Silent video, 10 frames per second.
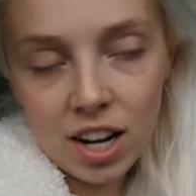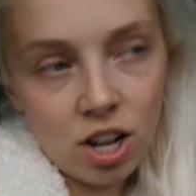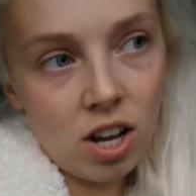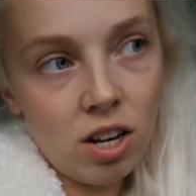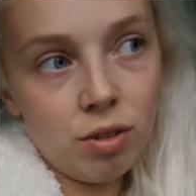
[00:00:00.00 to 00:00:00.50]

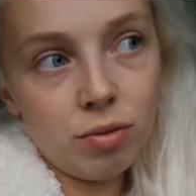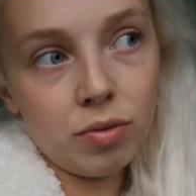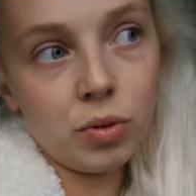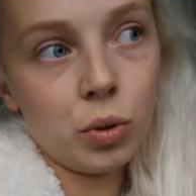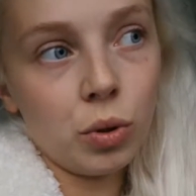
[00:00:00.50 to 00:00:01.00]
and her love
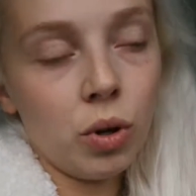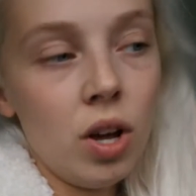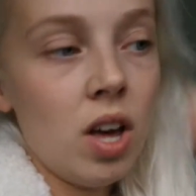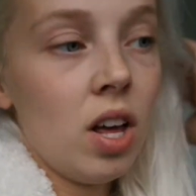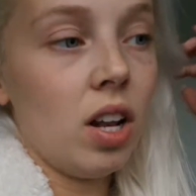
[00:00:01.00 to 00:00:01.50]
for
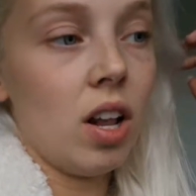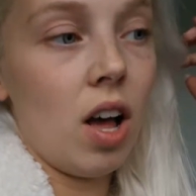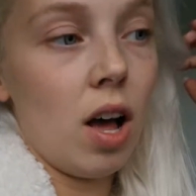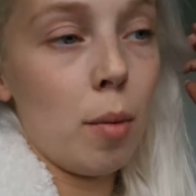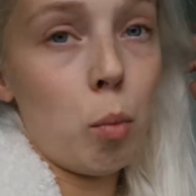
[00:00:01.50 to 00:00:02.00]

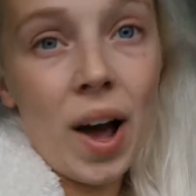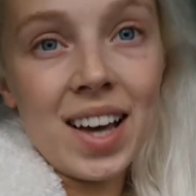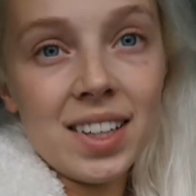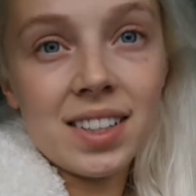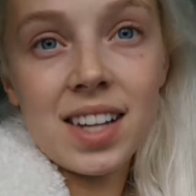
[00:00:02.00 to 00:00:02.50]

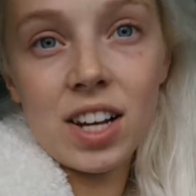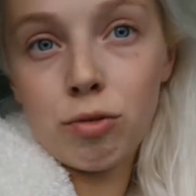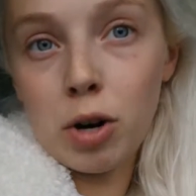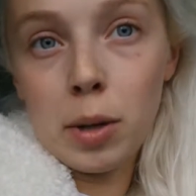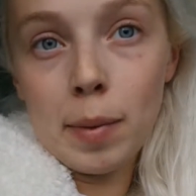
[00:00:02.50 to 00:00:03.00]
weights and
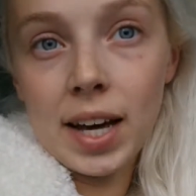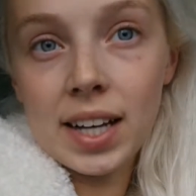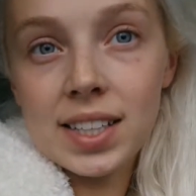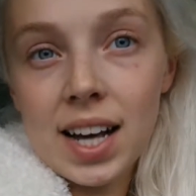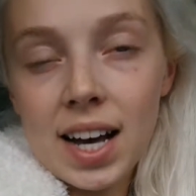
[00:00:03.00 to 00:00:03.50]

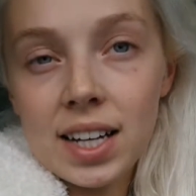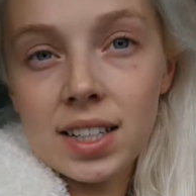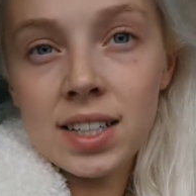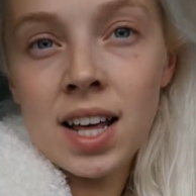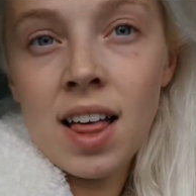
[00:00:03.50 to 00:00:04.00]
aerobics,
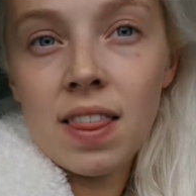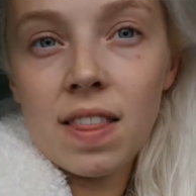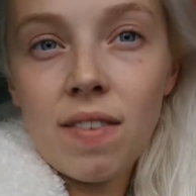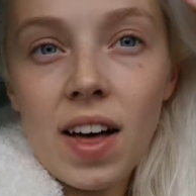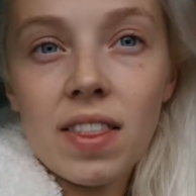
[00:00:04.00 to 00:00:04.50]
and
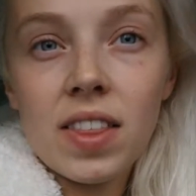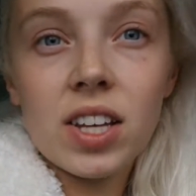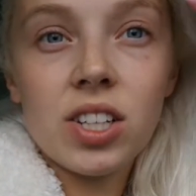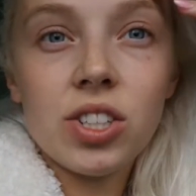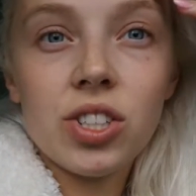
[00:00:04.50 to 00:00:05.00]
the fact
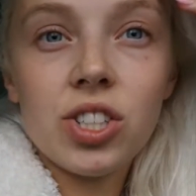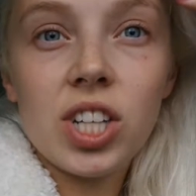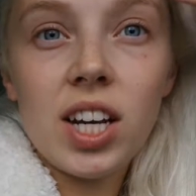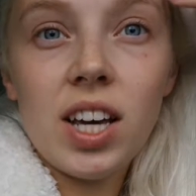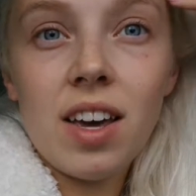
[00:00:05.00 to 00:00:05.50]
that
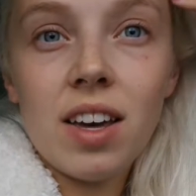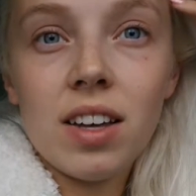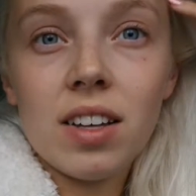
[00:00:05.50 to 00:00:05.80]
she